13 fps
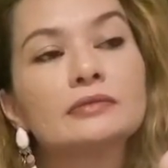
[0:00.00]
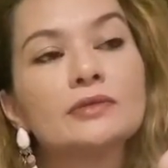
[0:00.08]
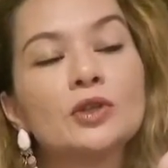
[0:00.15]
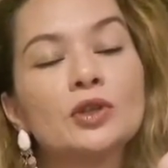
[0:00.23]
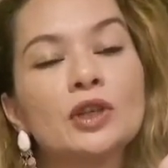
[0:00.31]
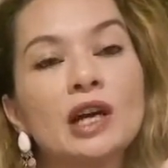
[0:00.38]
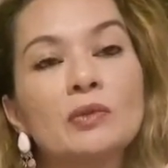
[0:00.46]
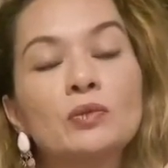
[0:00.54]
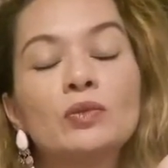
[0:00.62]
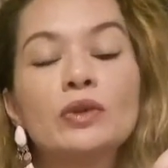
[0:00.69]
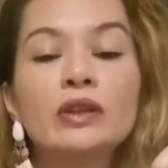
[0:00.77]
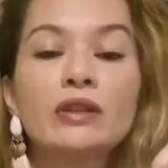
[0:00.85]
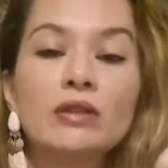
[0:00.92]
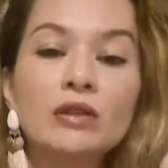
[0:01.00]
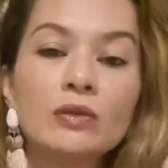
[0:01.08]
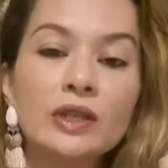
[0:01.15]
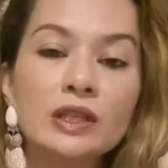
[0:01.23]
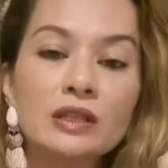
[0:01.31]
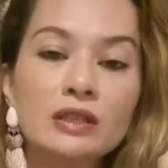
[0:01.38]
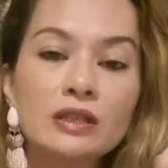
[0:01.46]
to come with you
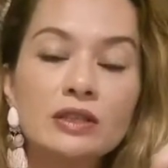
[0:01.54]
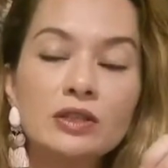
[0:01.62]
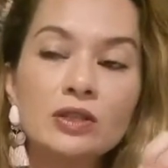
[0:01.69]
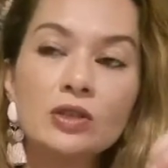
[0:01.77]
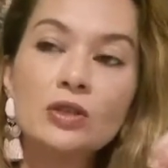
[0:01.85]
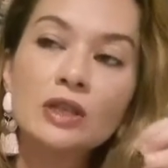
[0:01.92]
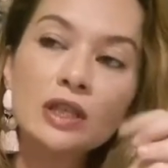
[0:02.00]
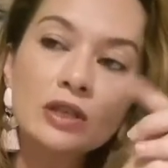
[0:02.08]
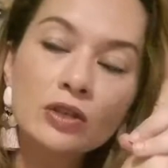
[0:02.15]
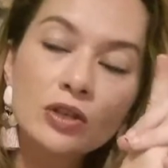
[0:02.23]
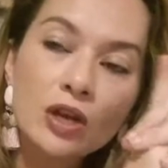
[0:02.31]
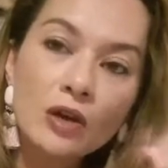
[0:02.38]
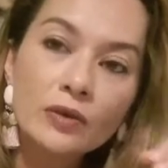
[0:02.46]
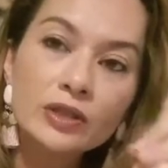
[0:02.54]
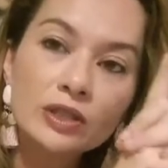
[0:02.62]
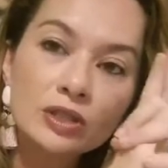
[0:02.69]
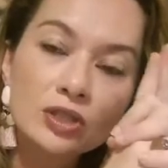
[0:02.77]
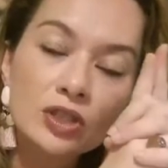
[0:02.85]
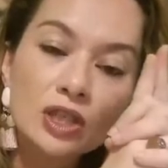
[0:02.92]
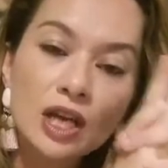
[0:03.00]
into this new that you know
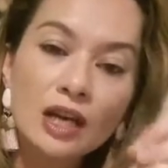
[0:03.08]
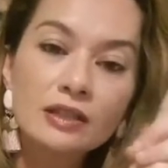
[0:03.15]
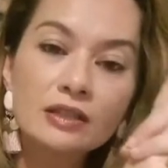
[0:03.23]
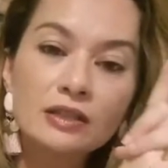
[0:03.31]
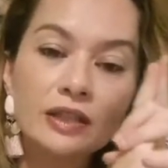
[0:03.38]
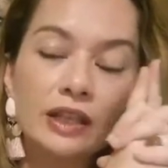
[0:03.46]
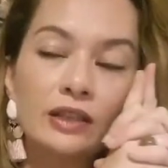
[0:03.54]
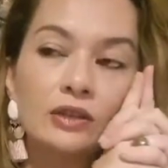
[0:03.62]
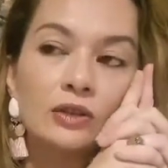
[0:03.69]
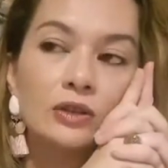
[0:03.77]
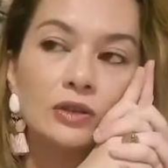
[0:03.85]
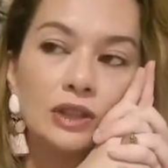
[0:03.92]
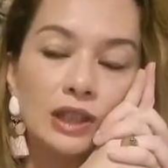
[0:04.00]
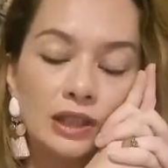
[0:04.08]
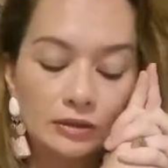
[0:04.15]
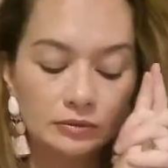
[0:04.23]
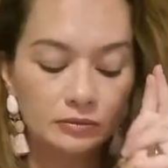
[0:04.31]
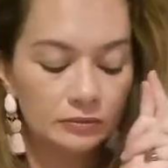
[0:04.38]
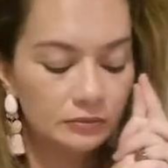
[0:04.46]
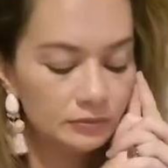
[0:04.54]
is just around the corner.
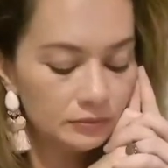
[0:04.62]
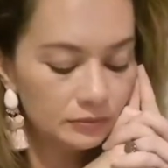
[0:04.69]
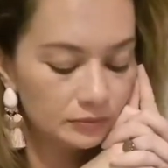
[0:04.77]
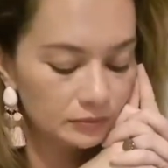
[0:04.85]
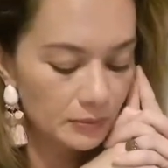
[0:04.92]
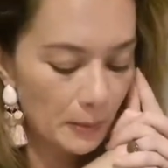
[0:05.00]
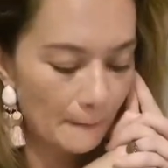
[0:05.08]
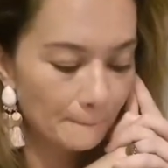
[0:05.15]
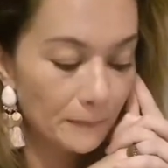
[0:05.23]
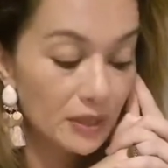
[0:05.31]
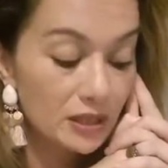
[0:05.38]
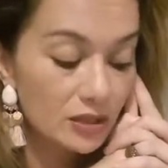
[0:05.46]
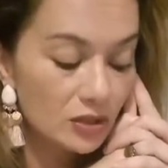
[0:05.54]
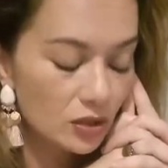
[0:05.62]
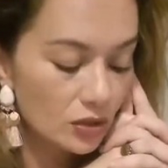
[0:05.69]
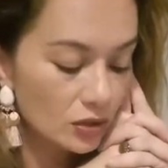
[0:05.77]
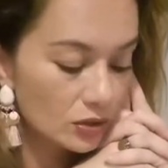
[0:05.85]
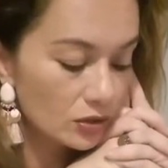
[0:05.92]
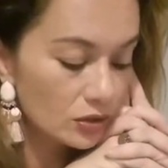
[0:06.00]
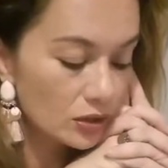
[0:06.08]
This is
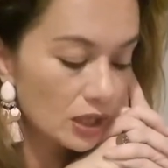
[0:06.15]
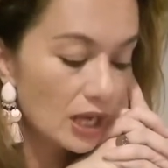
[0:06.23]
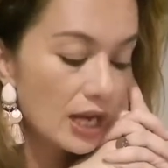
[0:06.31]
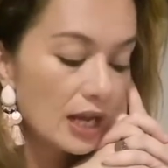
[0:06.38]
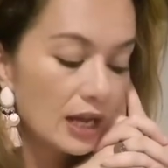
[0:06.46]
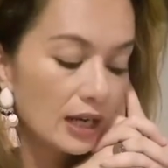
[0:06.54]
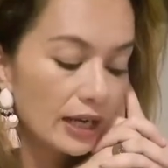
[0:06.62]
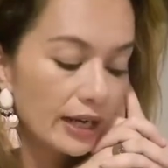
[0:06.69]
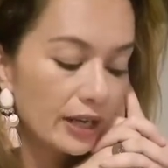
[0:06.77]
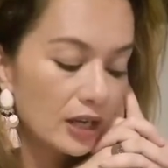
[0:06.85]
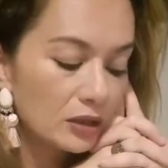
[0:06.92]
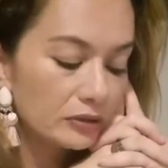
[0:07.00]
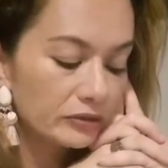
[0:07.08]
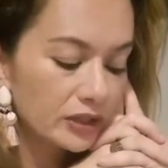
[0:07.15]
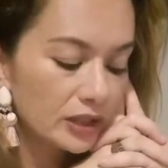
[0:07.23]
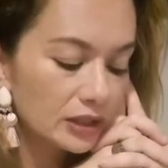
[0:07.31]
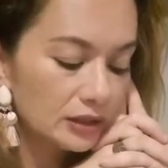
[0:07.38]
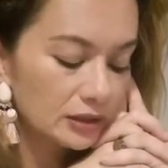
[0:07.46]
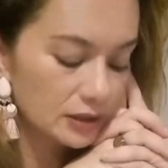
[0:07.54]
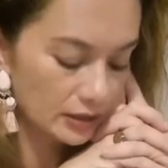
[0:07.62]
huge. Letting go of
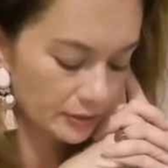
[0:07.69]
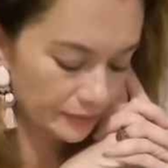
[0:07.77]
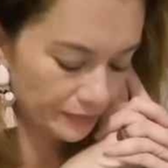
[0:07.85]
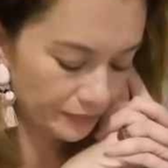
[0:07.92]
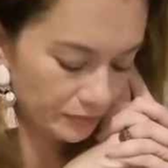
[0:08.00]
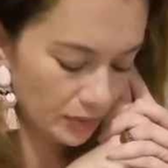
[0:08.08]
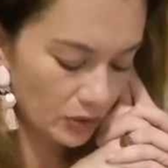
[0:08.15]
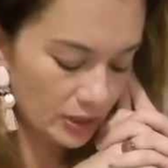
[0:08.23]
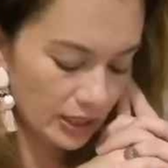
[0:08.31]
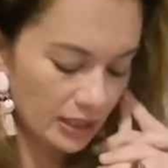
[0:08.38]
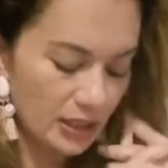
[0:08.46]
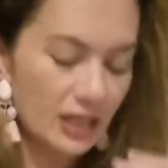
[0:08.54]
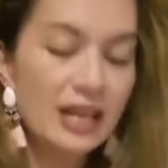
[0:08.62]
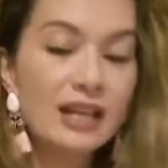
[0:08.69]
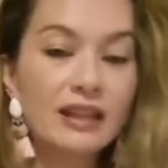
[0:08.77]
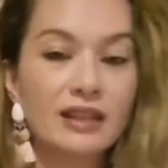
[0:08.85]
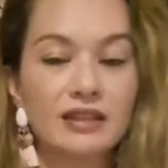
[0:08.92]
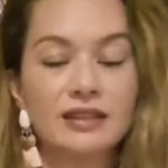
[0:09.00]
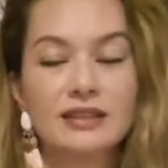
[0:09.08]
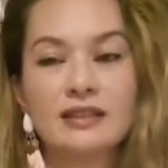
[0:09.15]
guilt. Because underneath
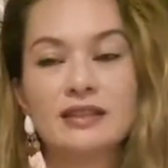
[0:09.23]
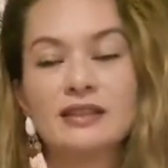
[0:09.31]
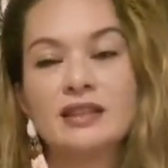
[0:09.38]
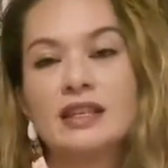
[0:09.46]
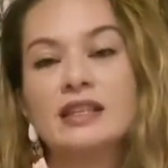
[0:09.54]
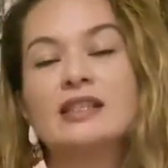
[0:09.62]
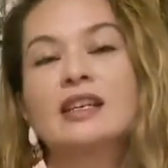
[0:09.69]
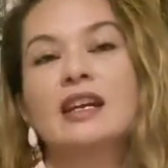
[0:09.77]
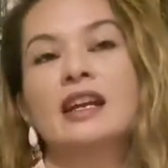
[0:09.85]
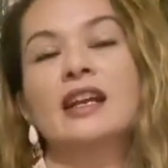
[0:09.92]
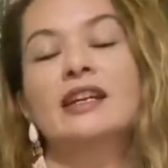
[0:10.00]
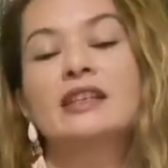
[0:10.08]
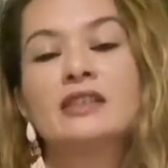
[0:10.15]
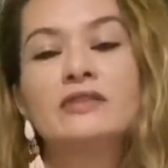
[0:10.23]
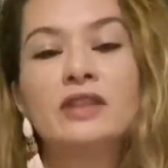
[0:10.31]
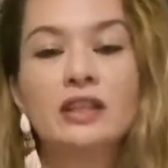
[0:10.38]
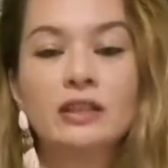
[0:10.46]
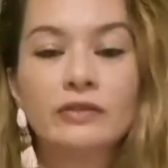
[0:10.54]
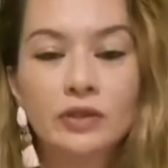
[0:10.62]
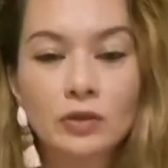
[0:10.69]
this is the
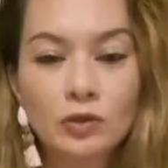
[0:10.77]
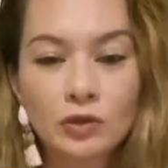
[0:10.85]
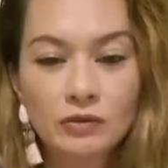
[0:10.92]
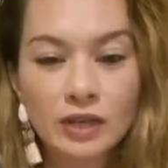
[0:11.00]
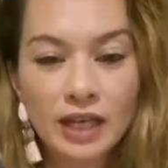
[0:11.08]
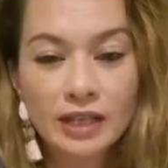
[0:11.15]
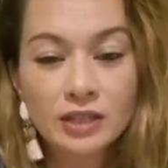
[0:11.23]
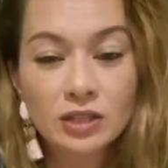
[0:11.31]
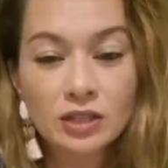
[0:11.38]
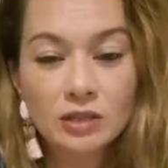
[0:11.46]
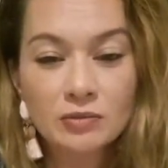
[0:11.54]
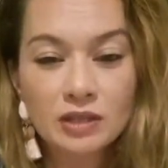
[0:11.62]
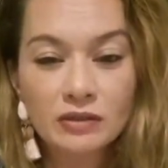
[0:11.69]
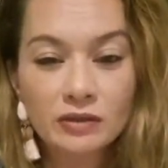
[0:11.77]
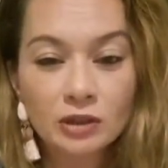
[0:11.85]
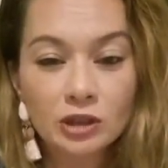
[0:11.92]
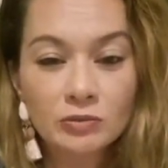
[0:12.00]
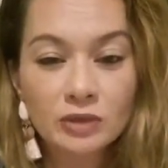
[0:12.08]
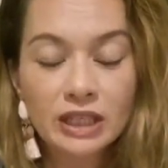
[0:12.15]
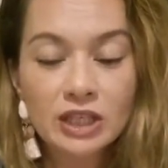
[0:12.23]
interconnectivity of it all, the relationships that have
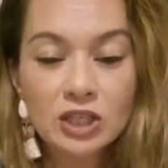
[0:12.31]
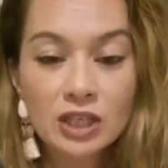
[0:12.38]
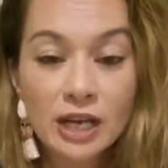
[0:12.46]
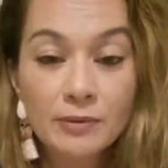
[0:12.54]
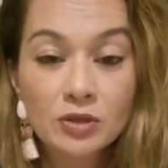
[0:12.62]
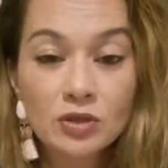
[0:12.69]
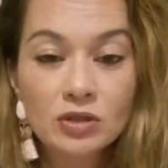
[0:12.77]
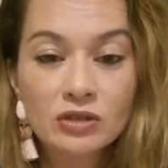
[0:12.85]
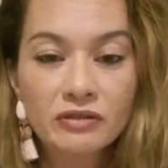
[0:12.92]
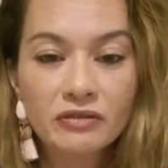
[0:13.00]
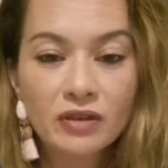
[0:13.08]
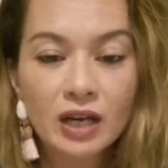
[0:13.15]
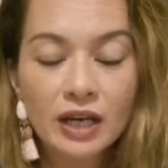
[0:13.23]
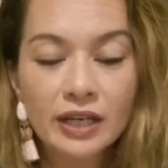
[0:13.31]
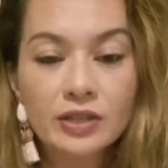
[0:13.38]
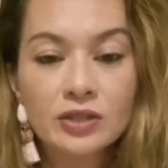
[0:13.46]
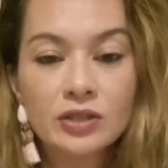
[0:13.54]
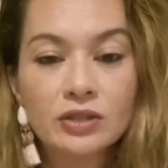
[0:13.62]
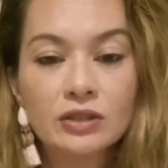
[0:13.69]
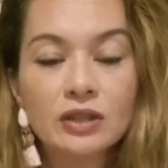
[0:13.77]
ultimately shaped you, defined
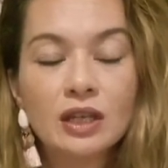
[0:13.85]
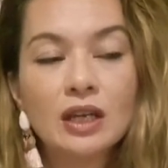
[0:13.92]
you,